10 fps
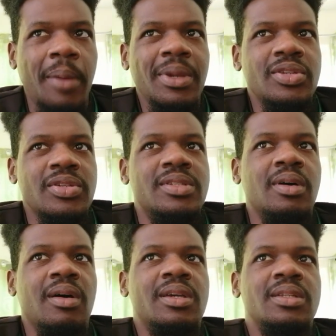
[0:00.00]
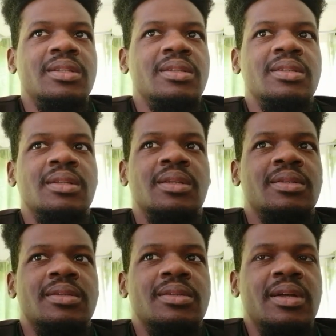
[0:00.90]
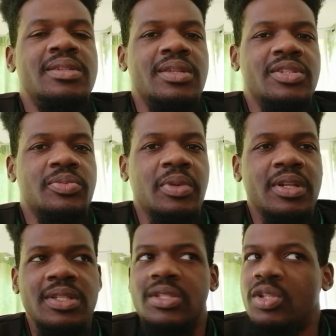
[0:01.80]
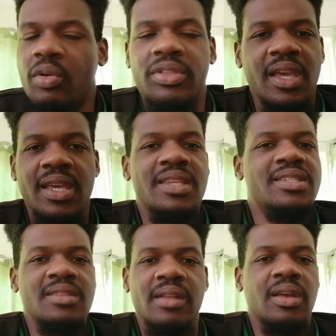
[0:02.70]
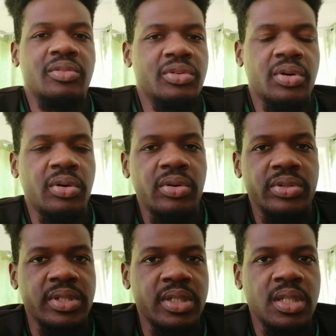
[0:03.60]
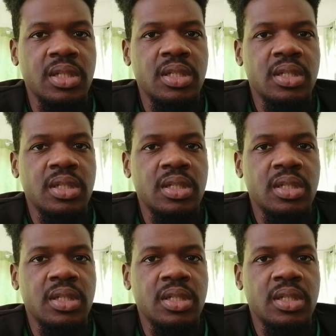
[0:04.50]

I'm not just talking nonsense, man. Southgate is not a good coach.